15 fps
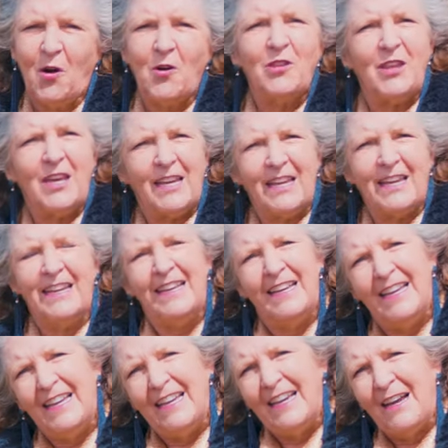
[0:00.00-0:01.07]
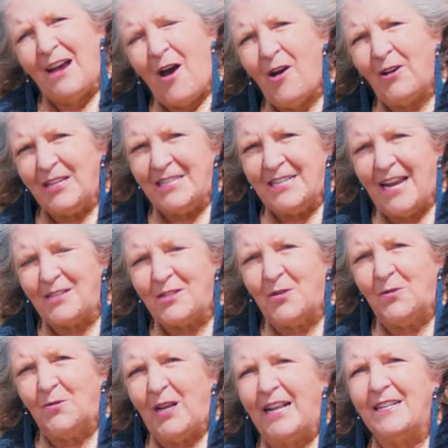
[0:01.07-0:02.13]
Gothic architect
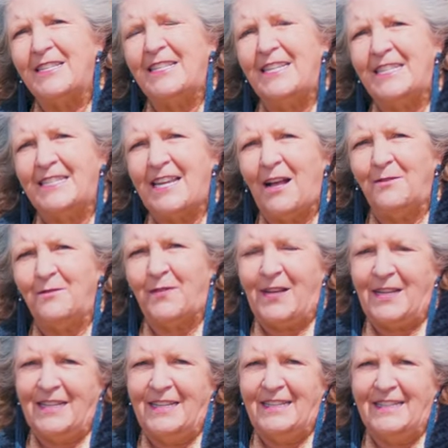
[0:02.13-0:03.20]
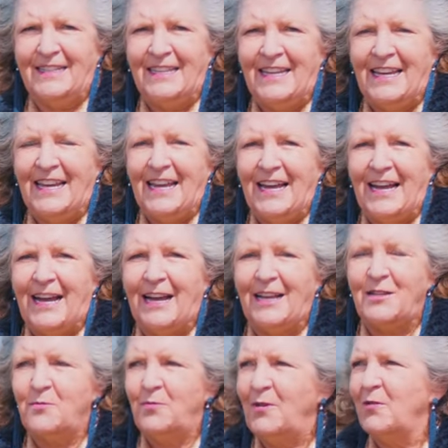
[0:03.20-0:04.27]
called Anthony Salvin.
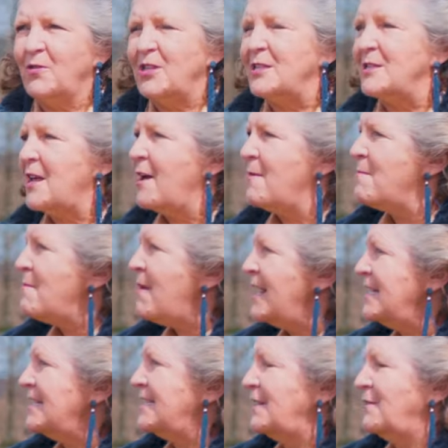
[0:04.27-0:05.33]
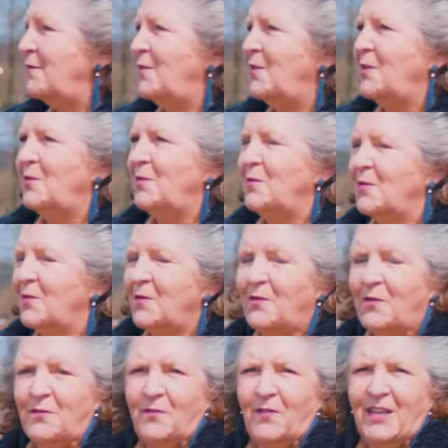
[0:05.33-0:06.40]
And we've got this amazing view
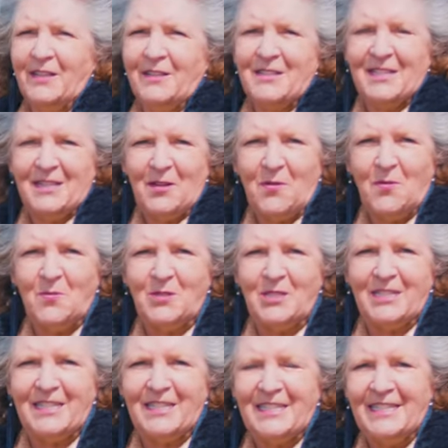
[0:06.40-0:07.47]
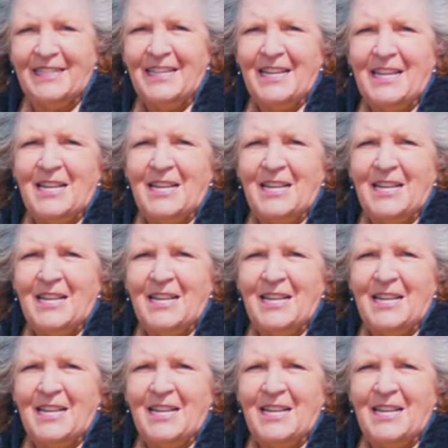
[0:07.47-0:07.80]
of the field and the horses.